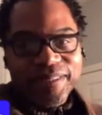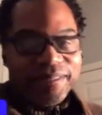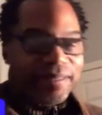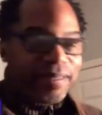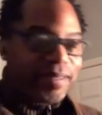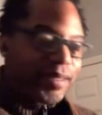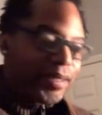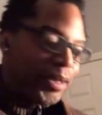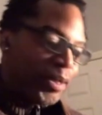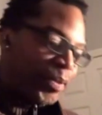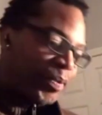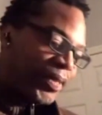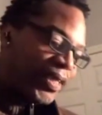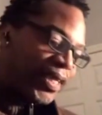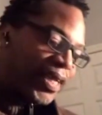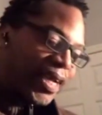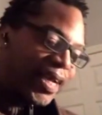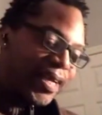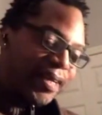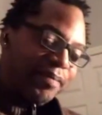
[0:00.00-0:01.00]
Yeah, you're a
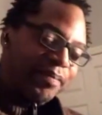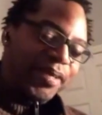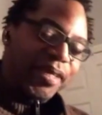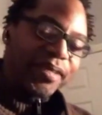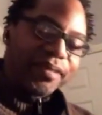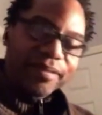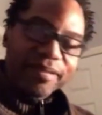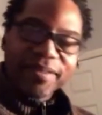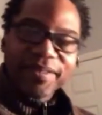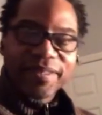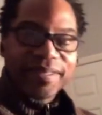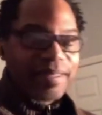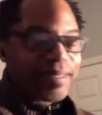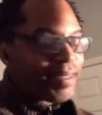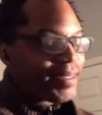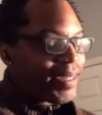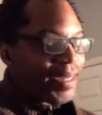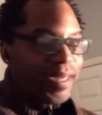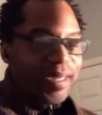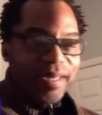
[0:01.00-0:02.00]
humble dude. You
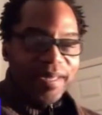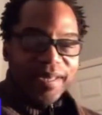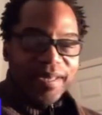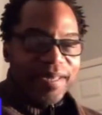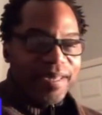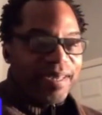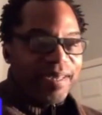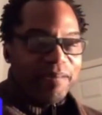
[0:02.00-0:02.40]
probably want to